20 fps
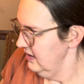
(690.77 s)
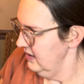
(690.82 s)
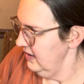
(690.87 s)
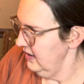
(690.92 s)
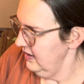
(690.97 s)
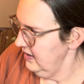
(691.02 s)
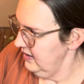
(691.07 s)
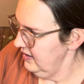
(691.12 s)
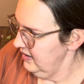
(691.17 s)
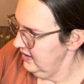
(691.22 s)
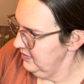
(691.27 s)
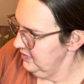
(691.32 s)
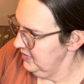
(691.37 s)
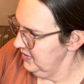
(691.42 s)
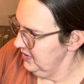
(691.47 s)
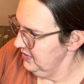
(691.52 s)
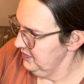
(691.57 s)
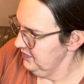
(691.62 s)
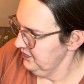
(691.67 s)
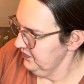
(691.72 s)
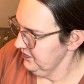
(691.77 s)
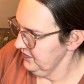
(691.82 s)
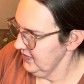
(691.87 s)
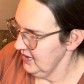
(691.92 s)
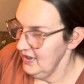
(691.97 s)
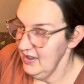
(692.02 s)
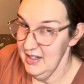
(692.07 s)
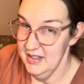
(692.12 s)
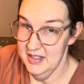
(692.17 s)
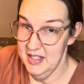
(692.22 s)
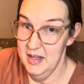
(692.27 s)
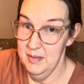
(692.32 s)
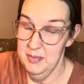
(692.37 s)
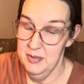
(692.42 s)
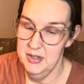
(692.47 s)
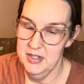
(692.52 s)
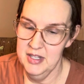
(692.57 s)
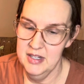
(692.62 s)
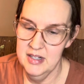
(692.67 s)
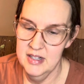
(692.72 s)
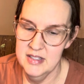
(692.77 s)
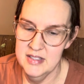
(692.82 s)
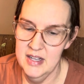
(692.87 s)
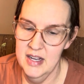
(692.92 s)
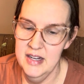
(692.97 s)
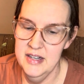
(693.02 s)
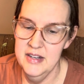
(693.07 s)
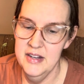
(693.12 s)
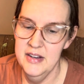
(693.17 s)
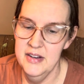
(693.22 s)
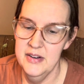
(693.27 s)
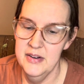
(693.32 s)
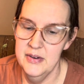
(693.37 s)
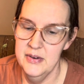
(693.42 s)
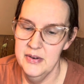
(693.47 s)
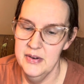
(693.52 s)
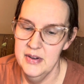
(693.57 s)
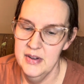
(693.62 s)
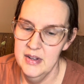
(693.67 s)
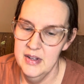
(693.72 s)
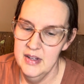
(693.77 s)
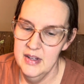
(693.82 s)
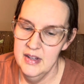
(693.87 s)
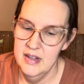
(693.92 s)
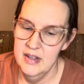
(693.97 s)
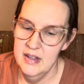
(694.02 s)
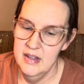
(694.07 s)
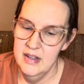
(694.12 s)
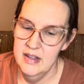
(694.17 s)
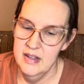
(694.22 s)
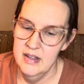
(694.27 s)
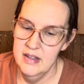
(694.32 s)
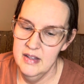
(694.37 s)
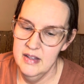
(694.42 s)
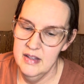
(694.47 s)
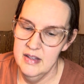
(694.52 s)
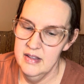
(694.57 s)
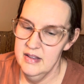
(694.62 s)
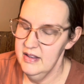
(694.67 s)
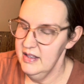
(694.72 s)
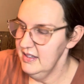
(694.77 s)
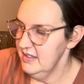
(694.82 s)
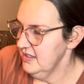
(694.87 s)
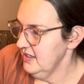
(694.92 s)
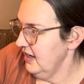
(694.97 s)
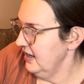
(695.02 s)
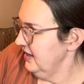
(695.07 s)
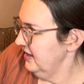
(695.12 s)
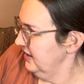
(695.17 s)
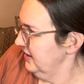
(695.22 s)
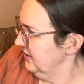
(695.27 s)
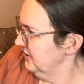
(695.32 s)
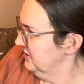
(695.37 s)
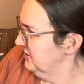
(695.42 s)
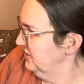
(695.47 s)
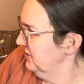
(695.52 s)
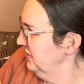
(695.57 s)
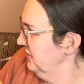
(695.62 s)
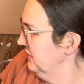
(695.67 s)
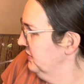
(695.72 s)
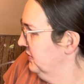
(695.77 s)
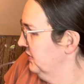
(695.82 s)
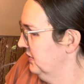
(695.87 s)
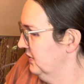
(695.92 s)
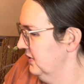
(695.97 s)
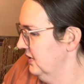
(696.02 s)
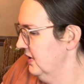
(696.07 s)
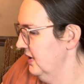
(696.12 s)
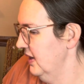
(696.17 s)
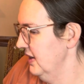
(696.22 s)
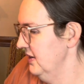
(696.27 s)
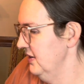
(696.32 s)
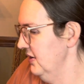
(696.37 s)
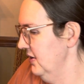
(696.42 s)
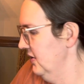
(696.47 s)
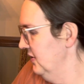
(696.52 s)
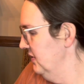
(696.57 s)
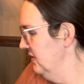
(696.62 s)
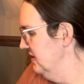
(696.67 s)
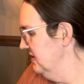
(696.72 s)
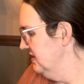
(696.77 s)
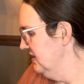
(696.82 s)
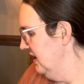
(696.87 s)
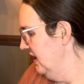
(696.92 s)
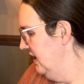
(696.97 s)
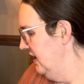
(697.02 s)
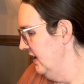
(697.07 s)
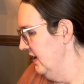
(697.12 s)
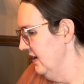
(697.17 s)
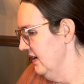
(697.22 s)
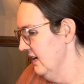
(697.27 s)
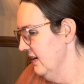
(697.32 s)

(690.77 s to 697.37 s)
Let's keep looking, because I know this guy here too. I know this guy.